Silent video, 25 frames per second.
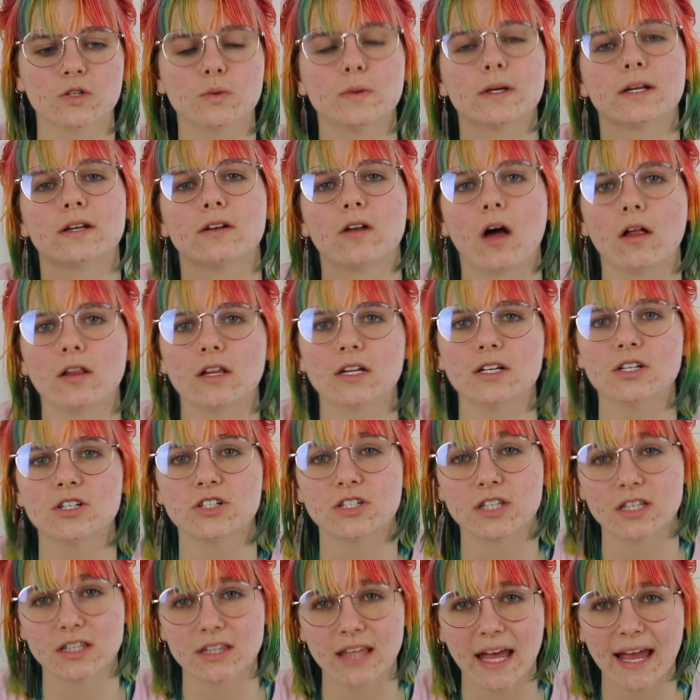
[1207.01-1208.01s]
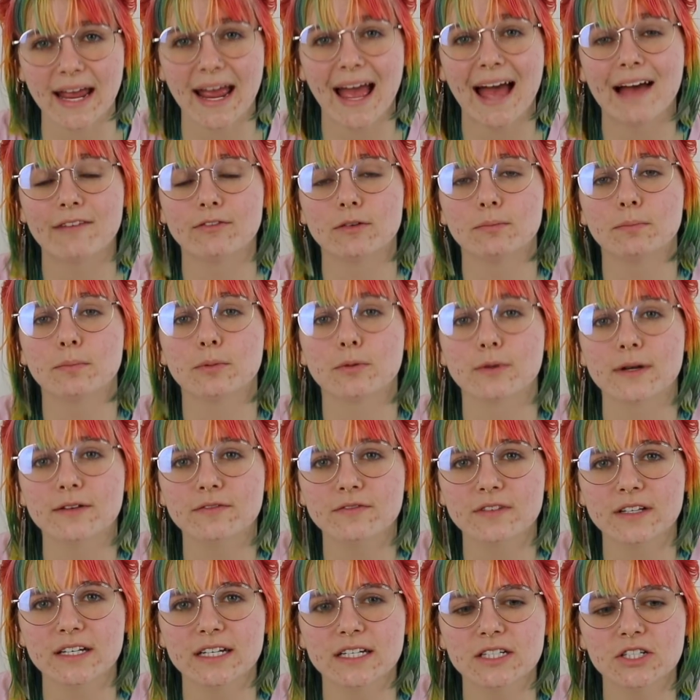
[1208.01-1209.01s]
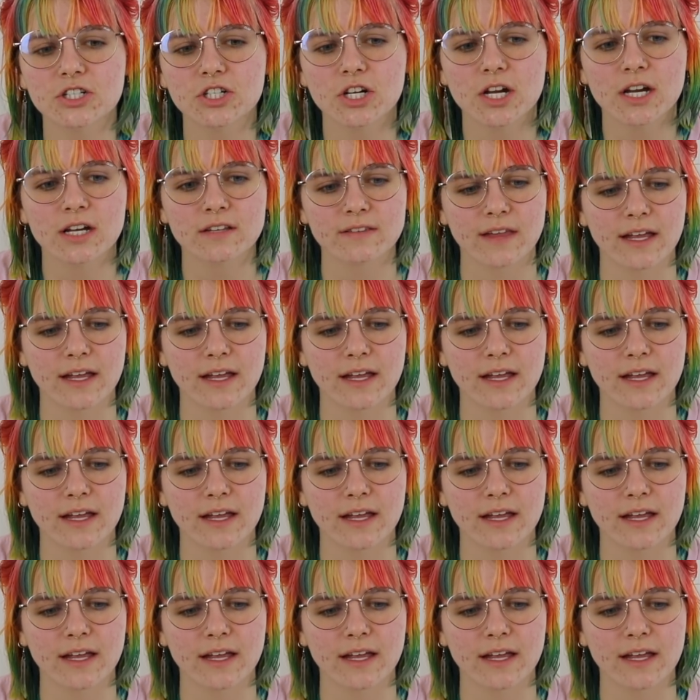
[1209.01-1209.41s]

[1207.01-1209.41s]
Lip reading: to acknowledge that they have a privilege.